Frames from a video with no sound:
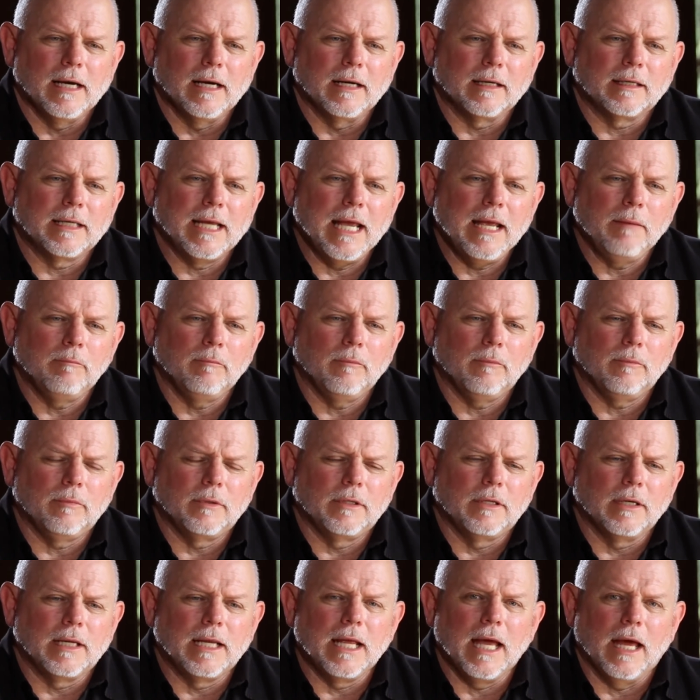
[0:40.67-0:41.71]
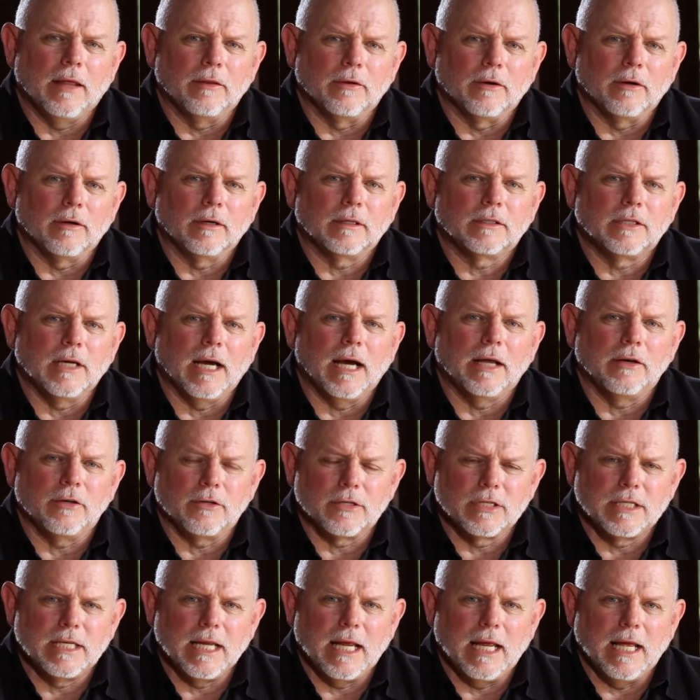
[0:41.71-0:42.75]
came together to
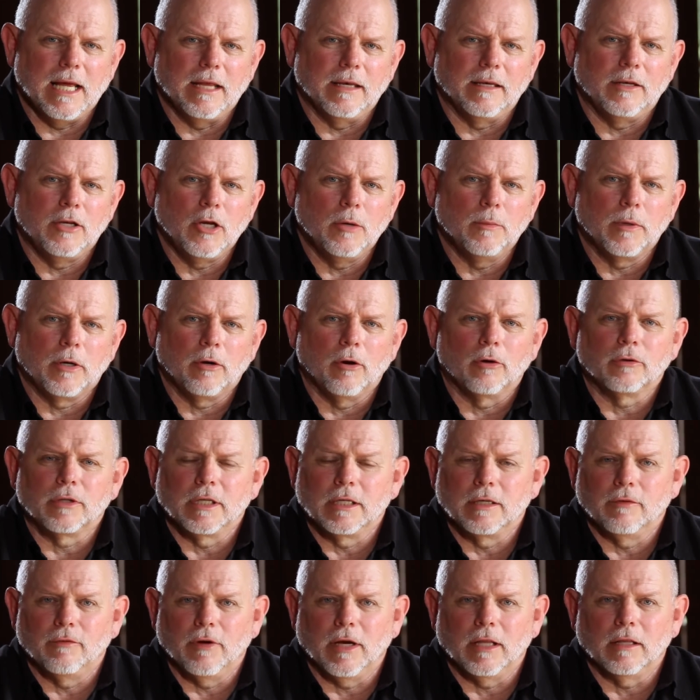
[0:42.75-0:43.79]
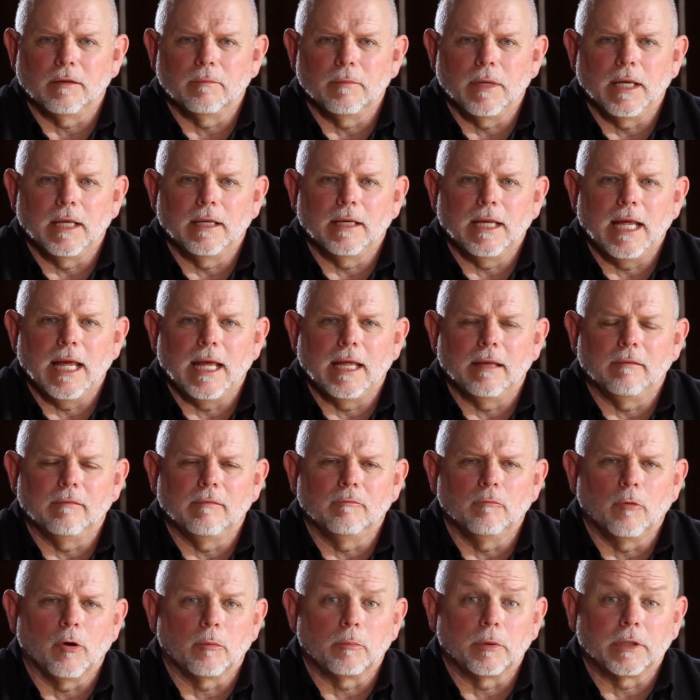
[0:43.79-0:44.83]
understand human growth and development, and
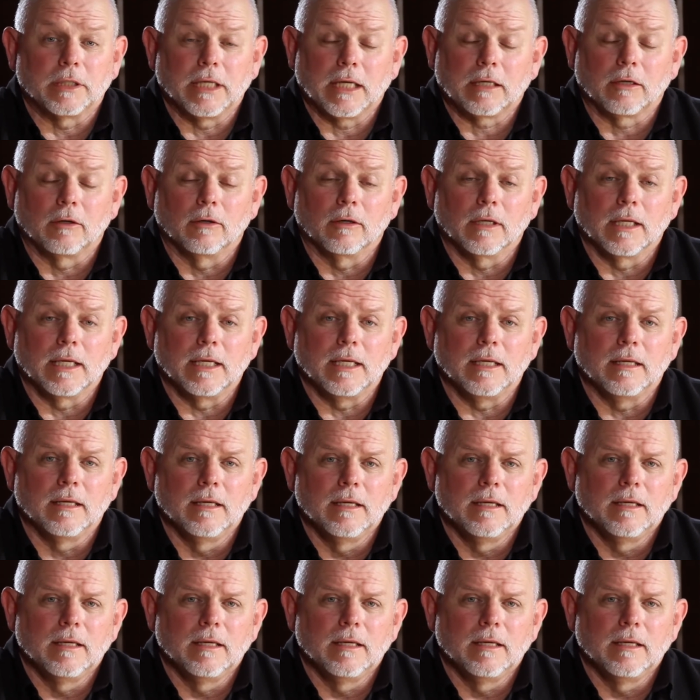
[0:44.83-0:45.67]
more particularly